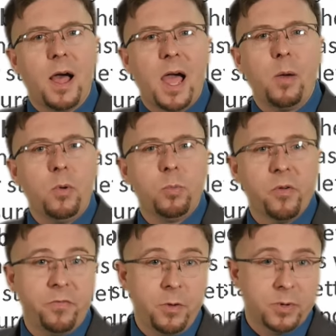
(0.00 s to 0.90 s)
I will
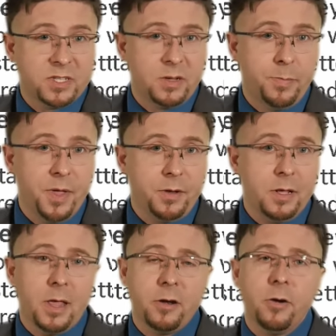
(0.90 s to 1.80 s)
review a stability
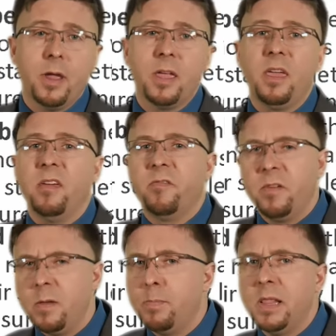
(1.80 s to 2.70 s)
letter and give
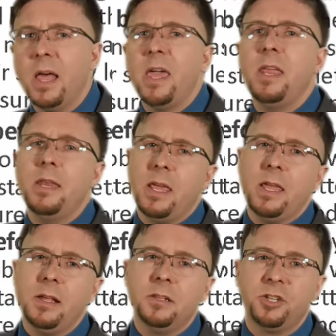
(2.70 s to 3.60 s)
plain
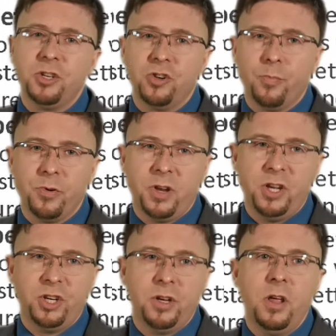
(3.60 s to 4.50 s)
English
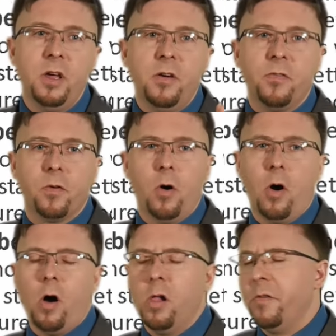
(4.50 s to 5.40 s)
interpretation for
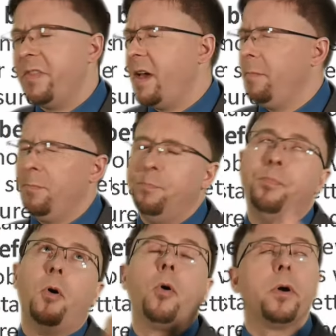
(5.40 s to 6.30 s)
all of that
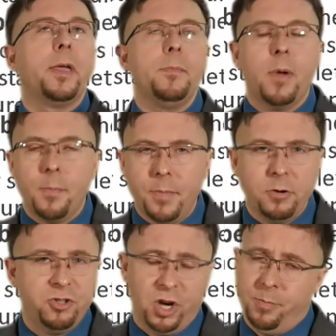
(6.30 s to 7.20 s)
boring mumbo
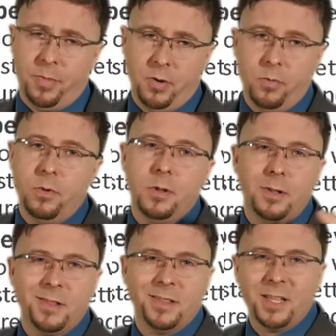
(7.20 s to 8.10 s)
jumbo.
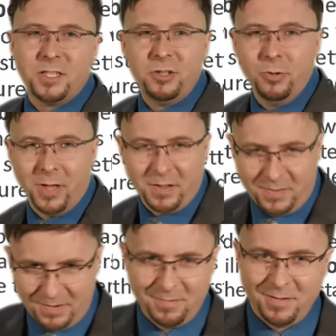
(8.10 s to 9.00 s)
Let's do this.